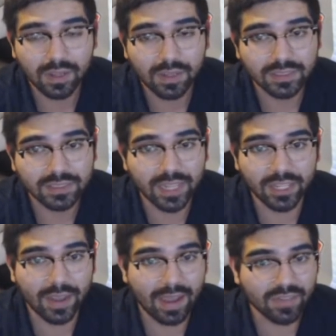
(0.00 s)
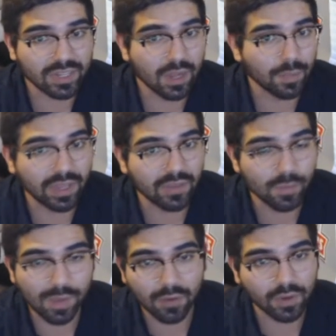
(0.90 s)
say you have it coming if you
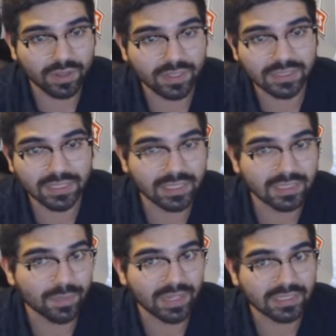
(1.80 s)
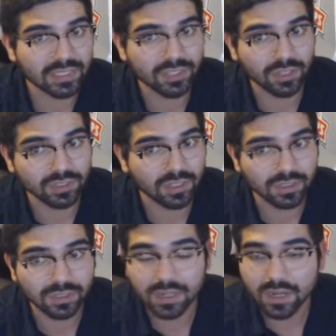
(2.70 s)
buy one of these thinking it's a base set
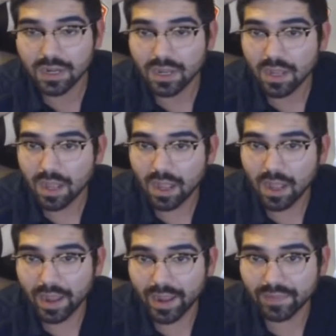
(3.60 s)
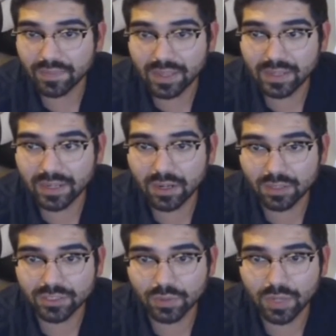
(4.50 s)
Charizard. And then it
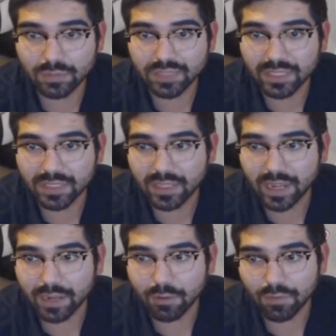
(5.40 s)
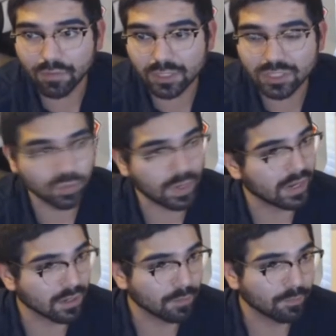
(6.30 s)
also comes in a reverse
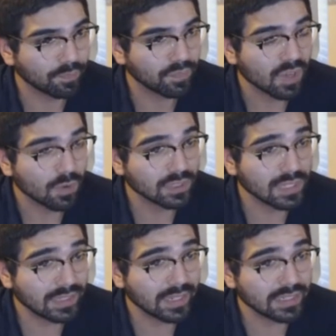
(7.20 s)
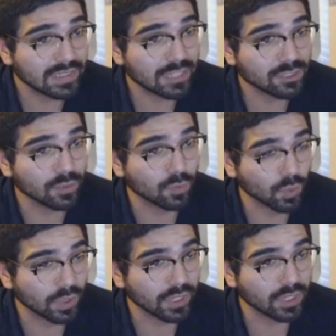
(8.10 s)
rare, which I think is actually
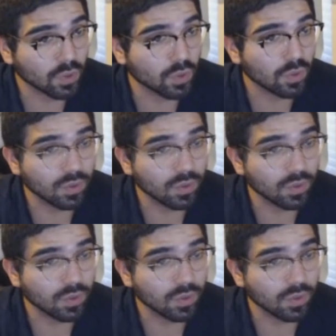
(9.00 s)
really cool.